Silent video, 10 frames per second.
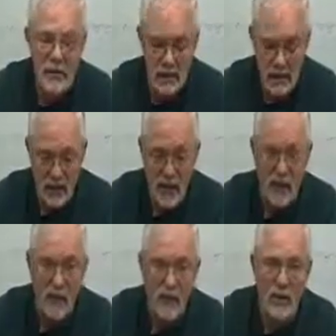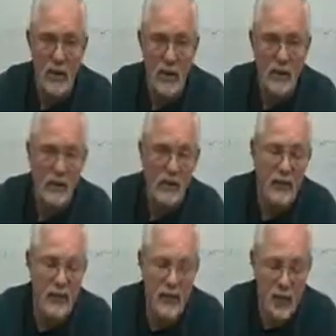You get a lot of
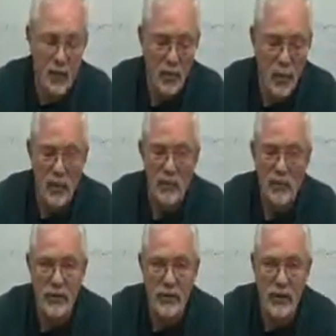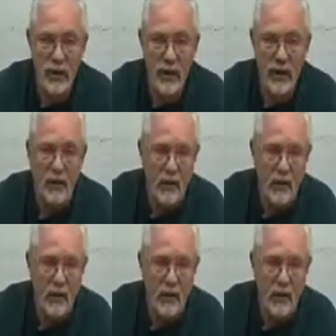dirt particles in the hair,